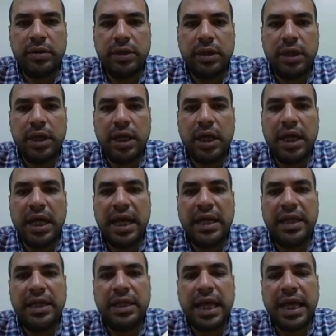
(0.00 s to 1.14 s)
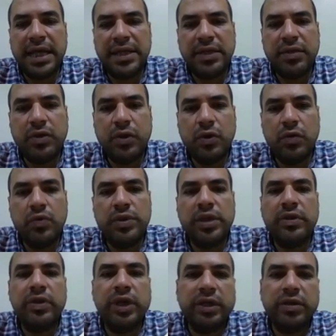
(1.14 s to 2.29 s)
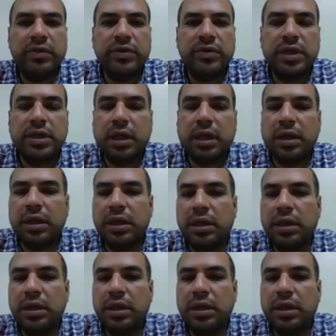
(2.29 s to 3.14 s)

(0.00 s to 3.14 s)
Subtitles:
And as you know, the greater the study